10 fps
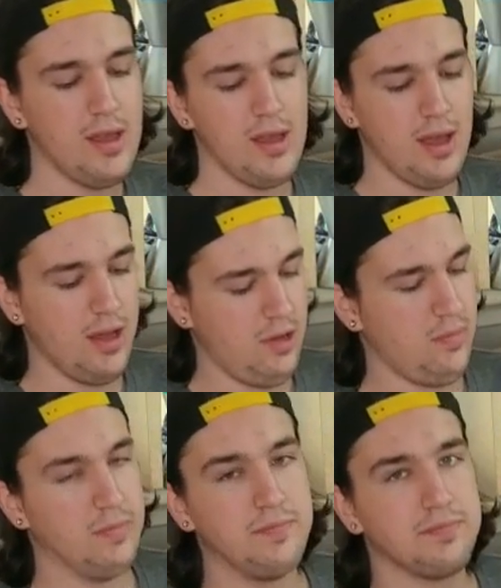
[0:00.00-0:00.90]

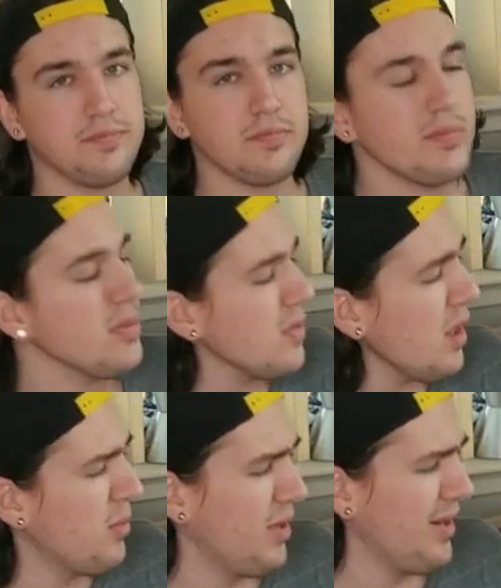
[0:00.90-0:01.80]

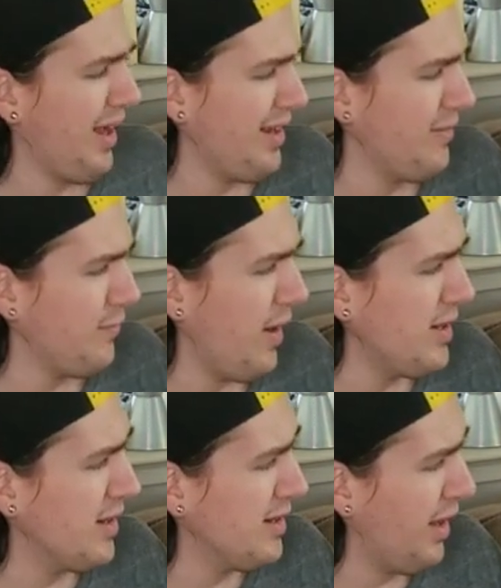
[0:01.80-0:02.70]
but I didn't find
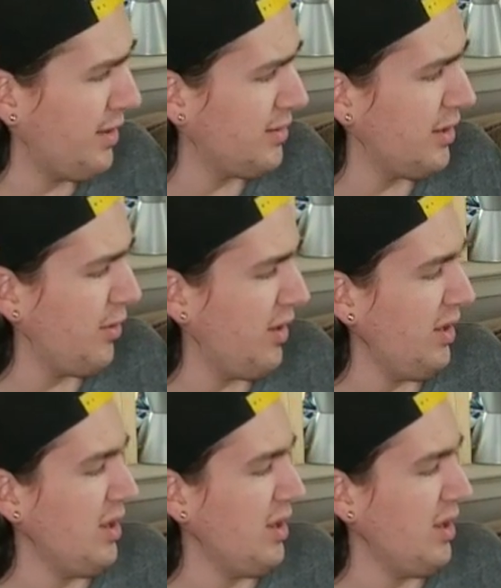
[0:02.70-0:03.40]
it necessary.